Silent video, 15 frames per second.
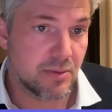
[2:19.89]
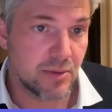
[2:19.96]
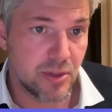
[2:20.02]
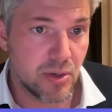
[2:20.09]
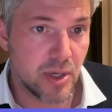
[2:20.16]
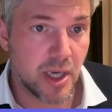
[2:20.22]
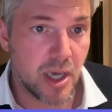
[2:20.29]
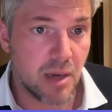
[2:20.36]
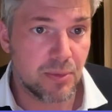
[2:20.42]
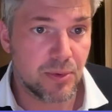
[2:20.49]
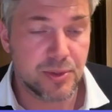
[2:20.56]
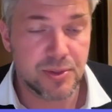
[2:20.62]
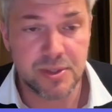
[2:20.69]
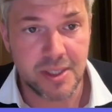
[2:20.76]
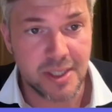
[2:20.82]

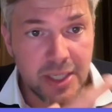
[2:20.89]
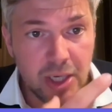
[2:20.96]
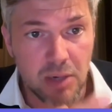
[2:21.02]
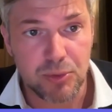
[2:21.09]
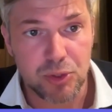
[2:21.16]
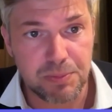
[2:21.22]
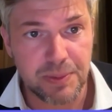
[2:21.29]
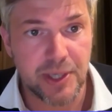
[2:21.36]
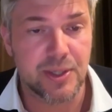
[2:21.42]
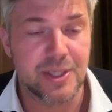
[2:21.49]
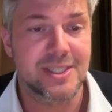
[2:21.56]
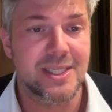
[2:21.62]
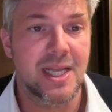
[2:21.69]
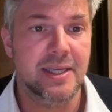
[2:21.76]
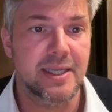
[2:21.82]
an e-commerce player
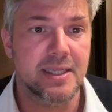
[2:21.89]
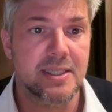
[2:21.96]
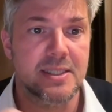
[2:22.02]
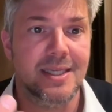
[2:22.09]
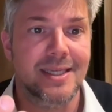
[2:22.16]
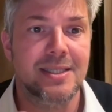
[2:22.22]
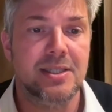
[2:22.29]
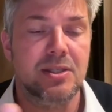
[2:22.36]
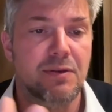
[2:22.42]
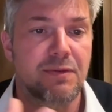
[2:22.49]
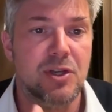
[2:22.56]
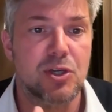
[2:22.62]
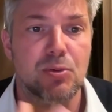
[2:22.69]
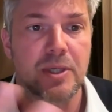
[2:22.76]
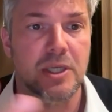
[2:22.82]
is selling is the
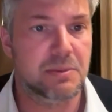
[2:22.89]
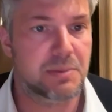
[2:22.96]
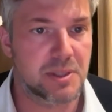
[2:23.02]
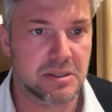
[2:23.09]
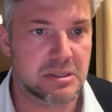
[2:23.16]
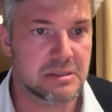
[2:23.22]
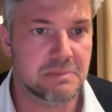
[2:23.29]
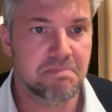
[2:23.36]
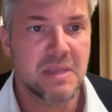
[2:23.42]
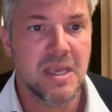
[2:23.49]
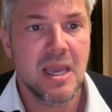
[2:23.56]
visual experience.